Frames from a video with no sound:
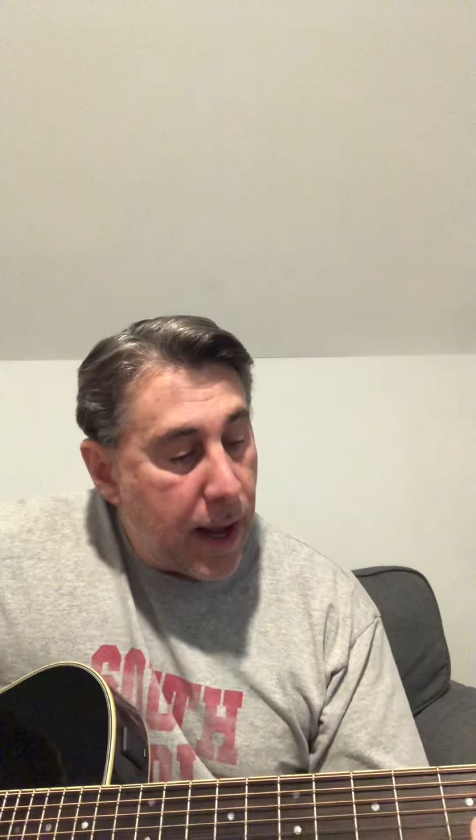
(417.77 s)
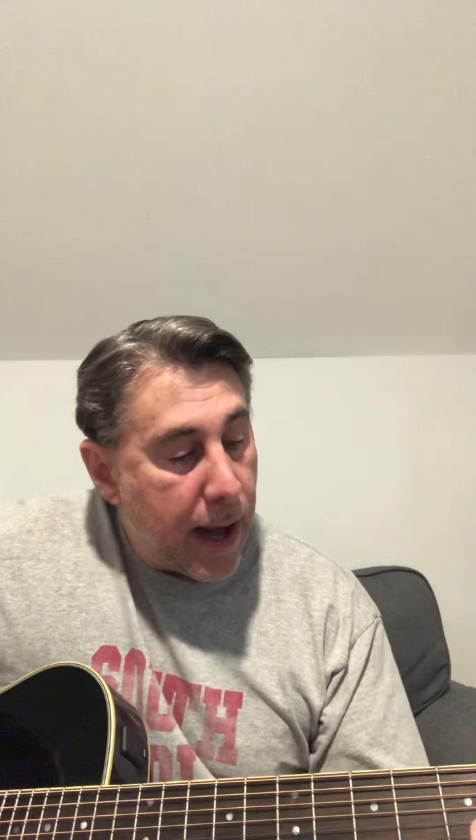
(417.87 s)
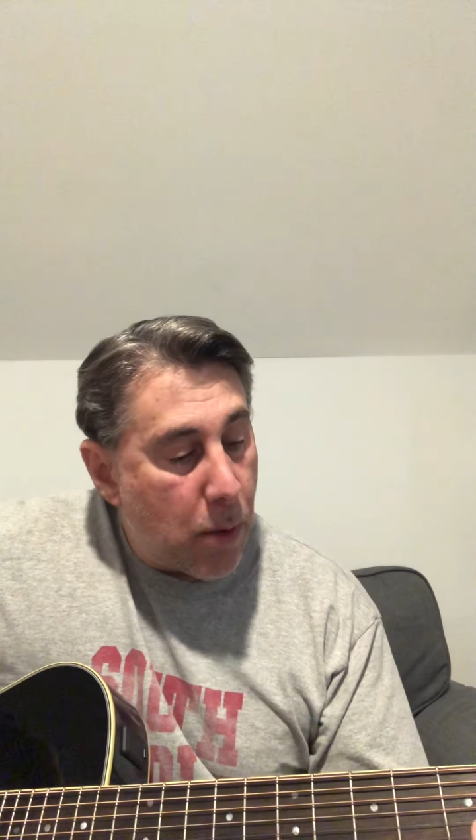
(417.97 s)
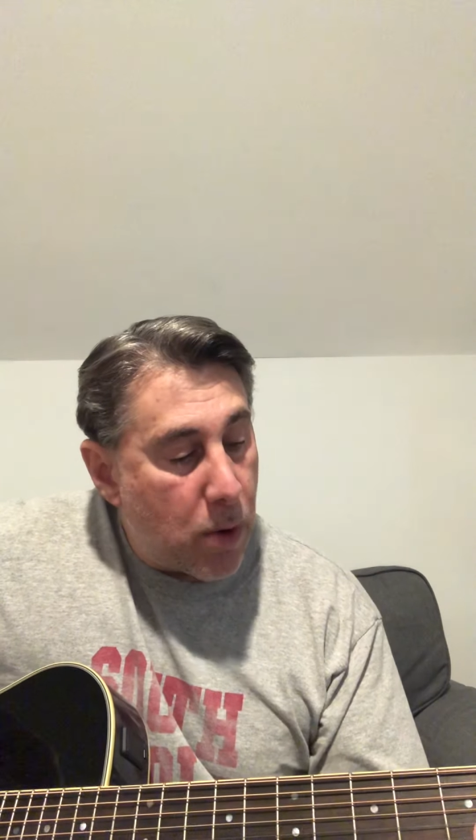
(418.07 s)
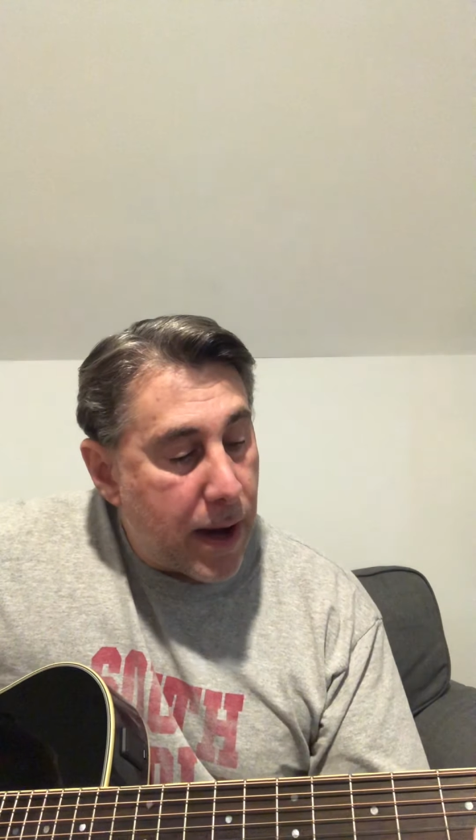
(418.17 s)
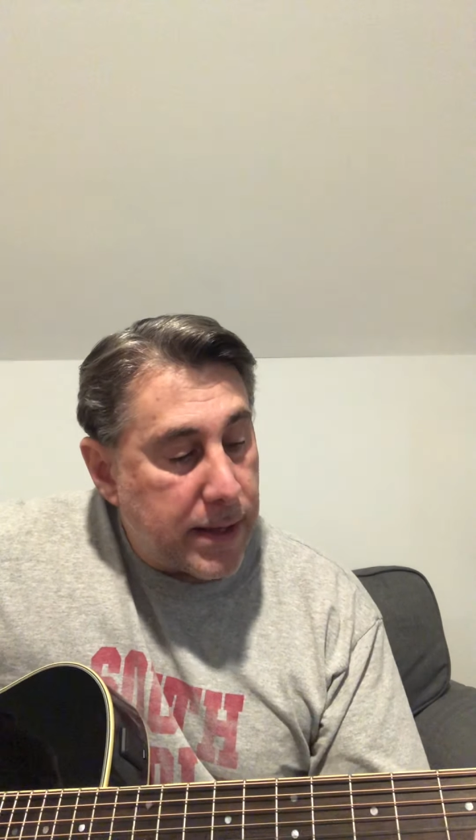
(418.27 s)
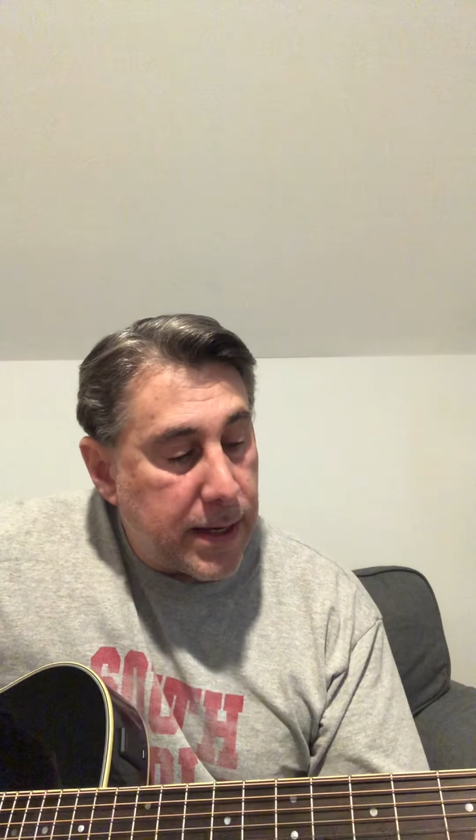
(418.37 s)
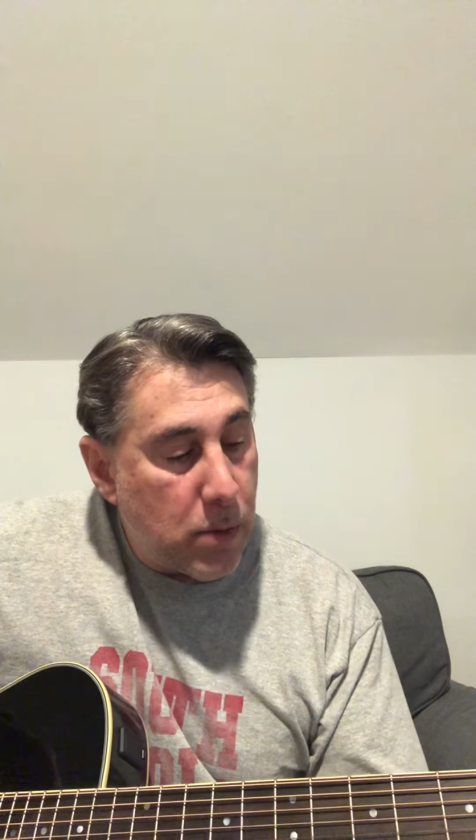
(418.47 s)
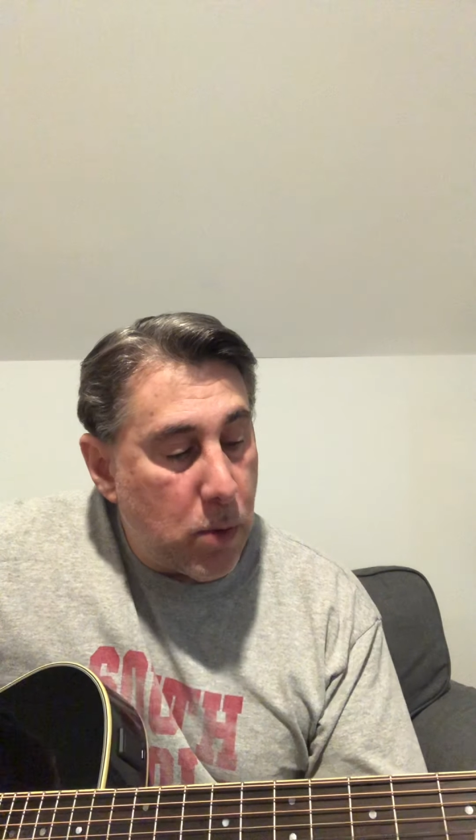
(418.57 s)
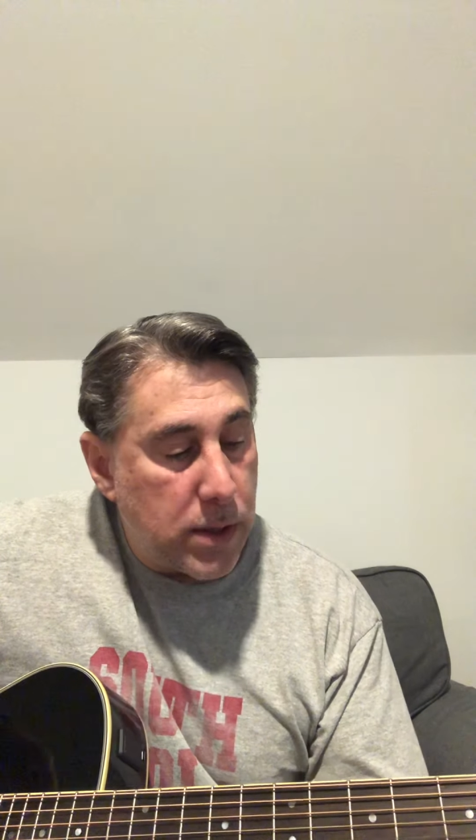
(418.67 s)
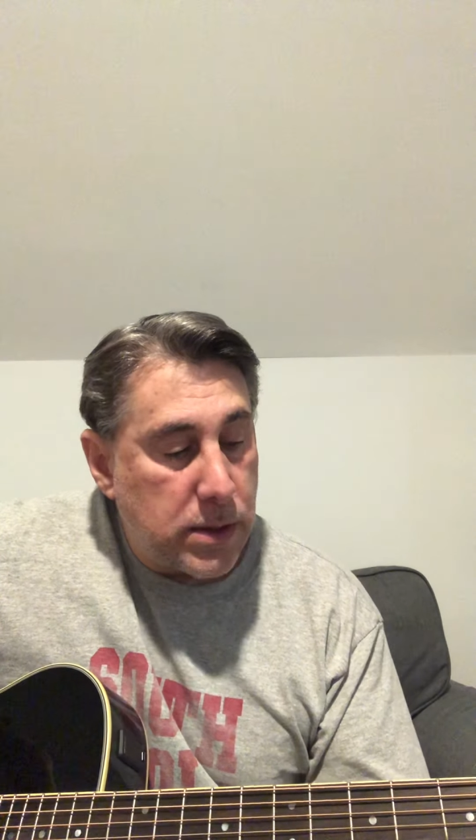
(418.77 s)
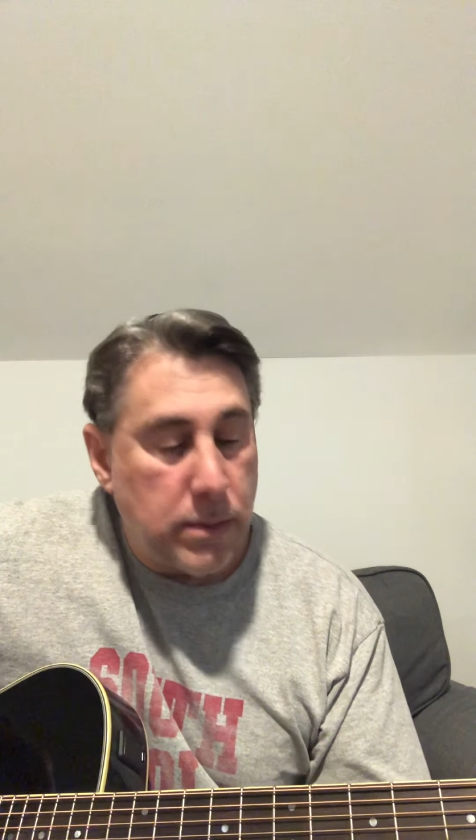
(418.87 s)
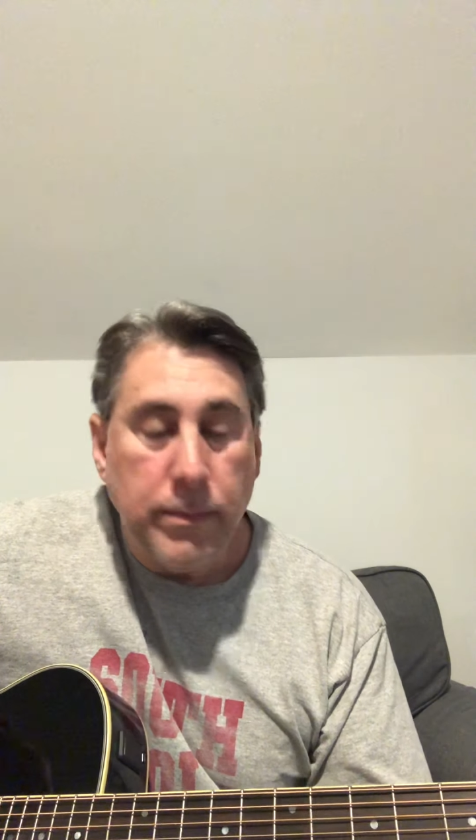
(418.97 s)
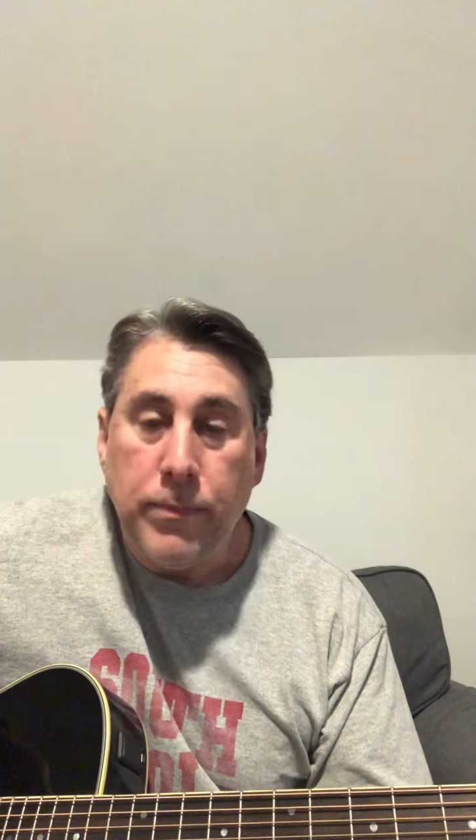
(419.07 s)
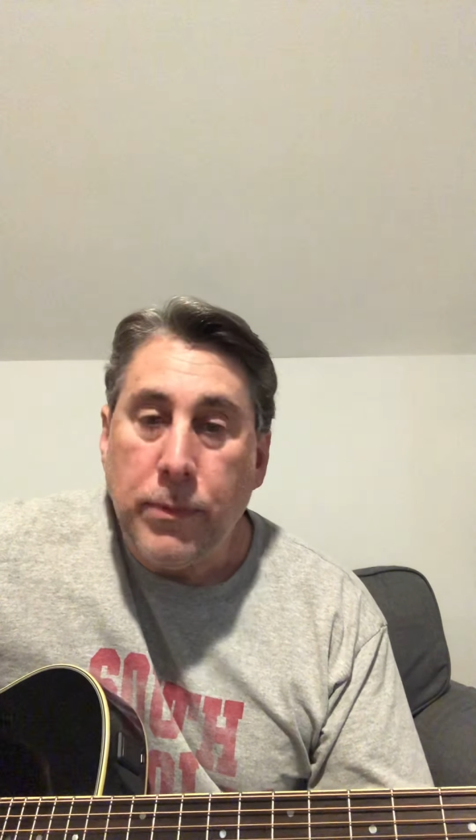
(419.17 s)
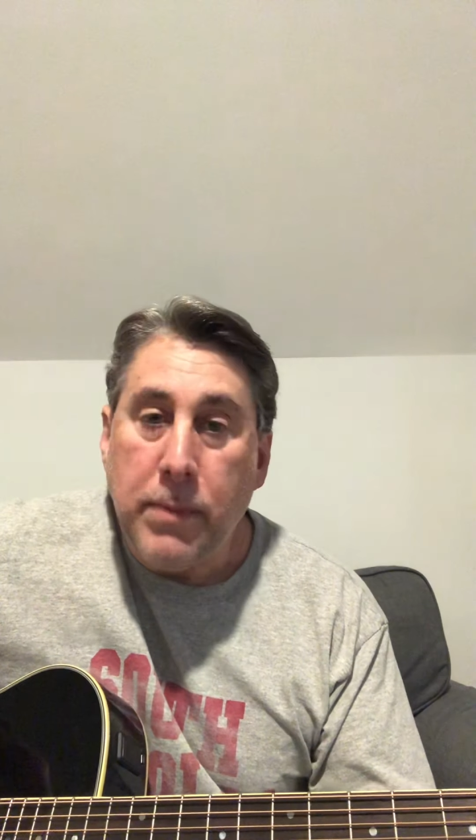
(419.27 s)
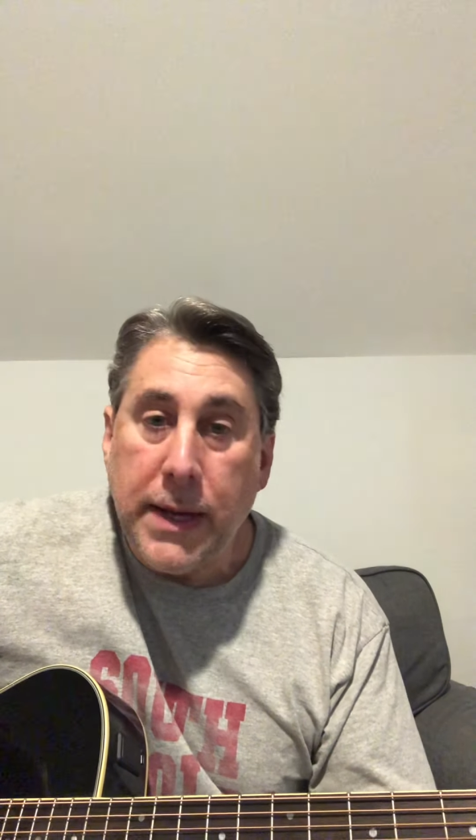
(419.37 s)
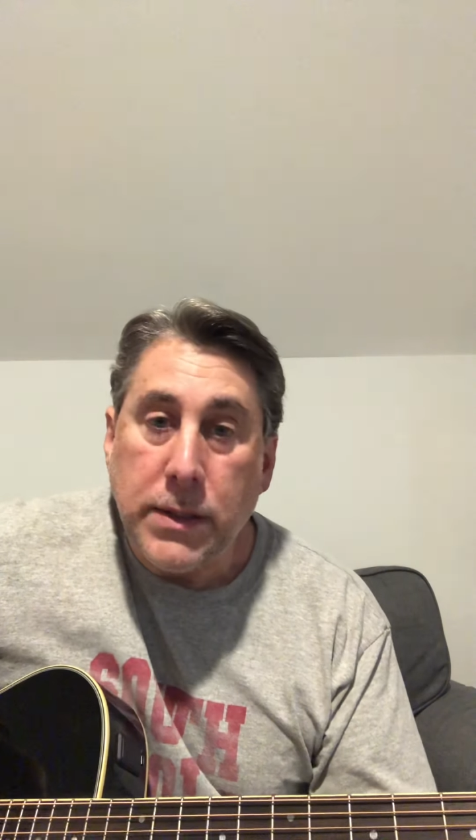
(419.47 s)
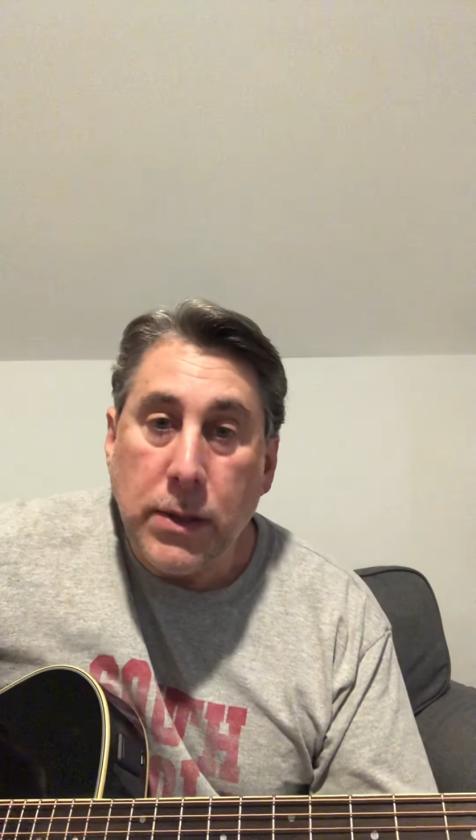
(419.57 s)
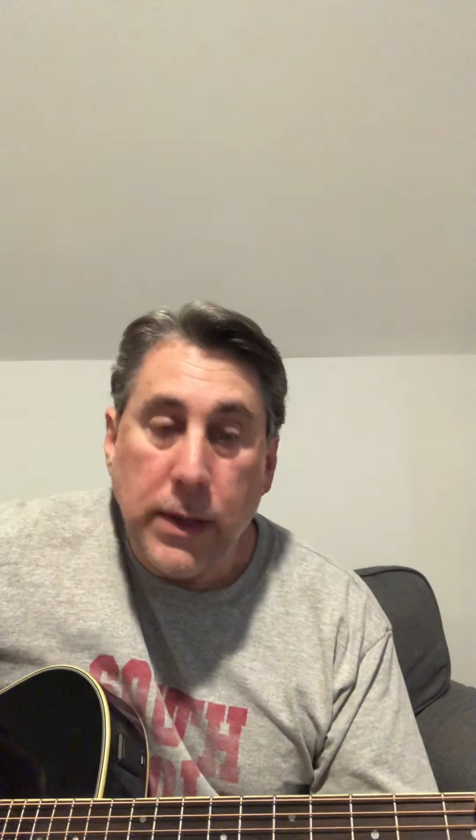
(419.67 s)
And what I did was,
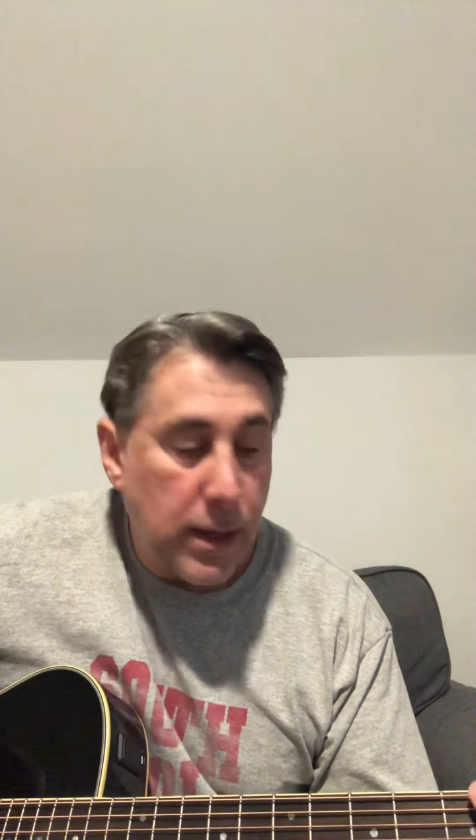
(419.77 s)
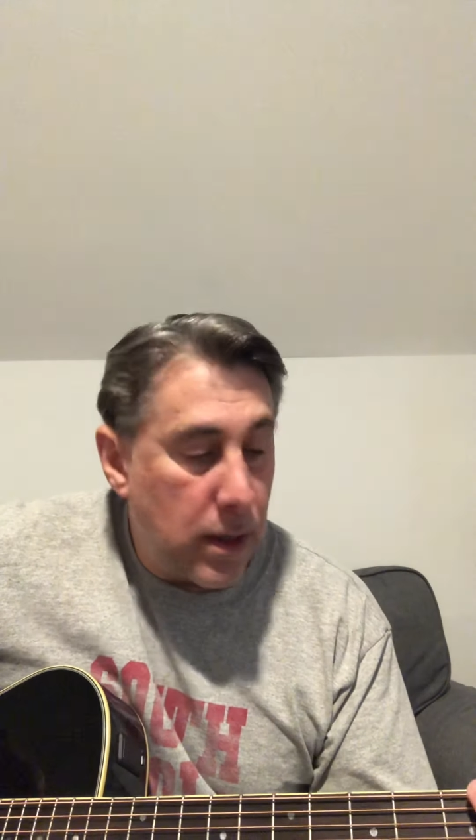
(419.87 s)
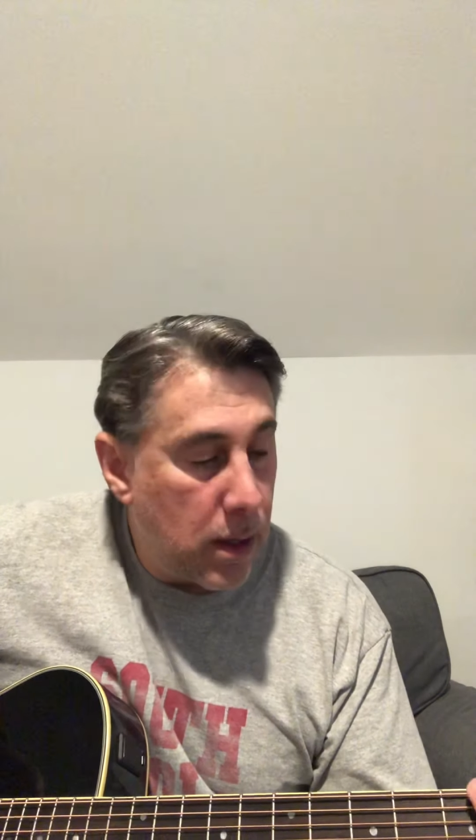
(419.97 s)
basically,